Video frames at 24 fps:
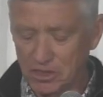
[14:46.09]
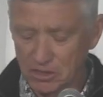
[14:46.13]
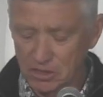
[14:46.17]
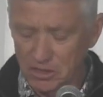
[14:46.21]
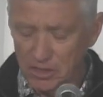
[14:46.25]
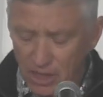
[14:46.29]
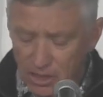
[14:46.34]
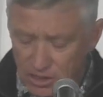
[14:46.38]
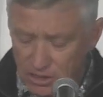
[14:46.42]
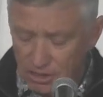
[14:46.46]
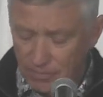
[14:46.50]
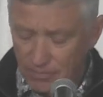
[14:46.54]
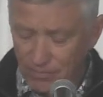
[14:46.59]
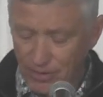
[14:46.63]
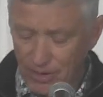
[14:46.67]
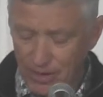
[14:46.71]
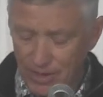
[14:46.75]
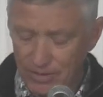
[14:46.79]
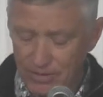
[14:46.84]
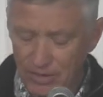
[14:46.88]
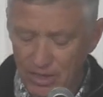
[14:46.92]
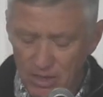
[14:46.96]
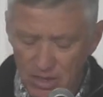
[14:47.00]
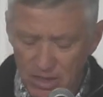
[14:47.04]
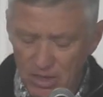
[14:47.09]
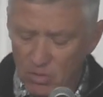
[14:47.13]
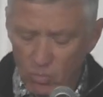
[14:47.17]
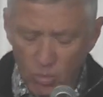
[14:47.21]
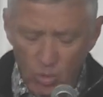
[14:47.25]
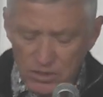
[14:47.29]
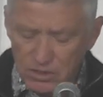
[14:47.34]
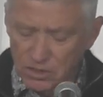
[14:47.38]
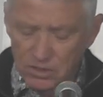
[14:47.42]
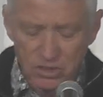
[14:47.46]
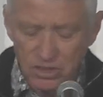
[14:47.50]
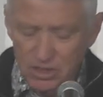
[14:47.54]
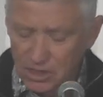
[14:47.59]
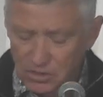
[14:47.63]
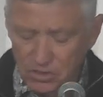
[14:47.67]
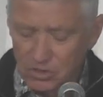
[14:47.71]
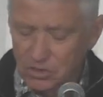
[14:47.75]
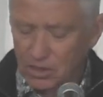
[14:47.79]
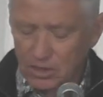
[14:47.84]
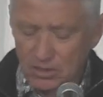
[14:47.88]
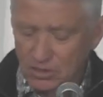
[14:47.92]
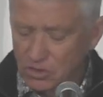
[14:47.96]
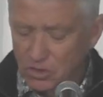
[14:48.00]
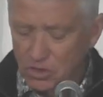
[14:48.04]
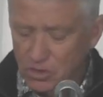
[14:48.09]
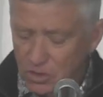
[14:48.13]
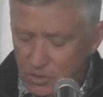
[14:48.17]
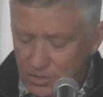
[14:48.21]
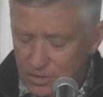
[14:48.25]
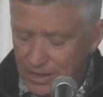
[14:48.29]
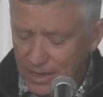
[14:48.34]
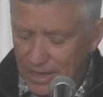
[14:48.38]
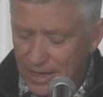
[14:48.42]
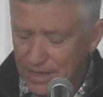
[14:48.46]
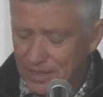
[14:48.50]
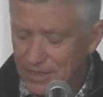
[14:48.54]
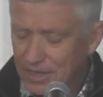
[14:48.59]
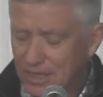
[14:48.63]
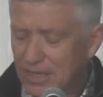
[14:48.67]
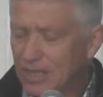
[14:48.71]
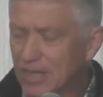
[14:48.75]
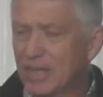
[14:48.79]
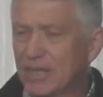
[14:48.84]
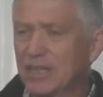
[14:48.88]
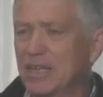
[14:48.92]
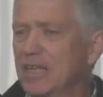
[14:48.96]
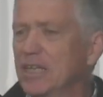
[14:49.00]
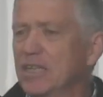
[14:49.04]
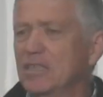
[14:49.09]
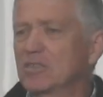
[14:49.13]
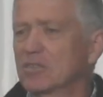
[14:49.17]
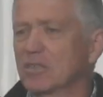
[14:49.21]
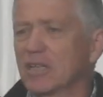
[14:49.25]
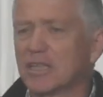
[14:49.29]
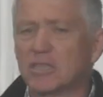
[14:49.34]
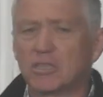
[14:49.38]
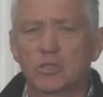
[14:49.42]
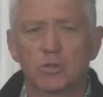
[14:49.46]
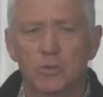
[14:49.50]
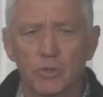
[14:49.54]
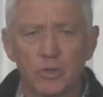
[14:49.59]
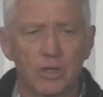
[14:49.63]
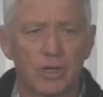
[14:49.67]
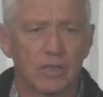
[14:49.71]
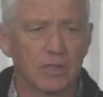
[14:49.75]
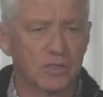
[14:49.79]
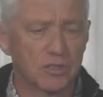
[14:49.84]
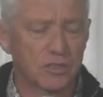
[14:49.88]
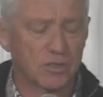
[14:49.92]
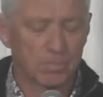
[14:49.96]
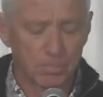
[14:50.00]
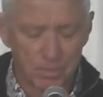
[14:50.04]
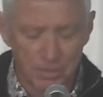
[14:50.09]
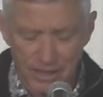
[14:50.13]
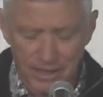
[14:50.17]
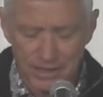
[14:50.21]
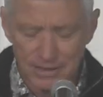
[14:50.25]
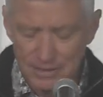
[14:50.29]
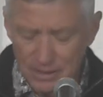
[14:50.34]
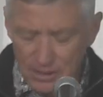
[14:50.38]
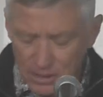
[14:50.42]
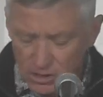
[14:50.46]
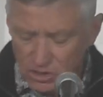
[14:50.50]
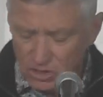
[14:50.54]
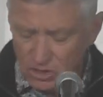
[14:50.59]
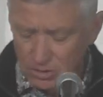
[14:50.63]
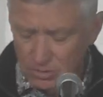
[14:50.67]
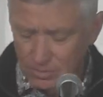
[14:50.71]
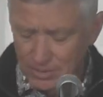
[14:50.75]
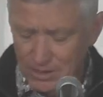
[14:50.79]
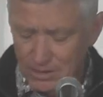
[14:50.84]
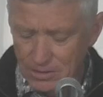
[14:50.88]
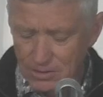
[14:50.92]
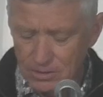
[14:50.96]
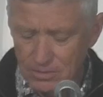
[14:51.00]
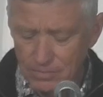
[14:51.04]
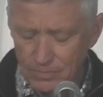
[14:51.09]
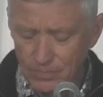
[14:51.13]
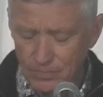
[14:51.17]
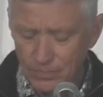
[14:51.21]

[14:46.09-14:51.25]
saxophone. It wasn't just so the student had an intellectual knowledge of playing the instrument.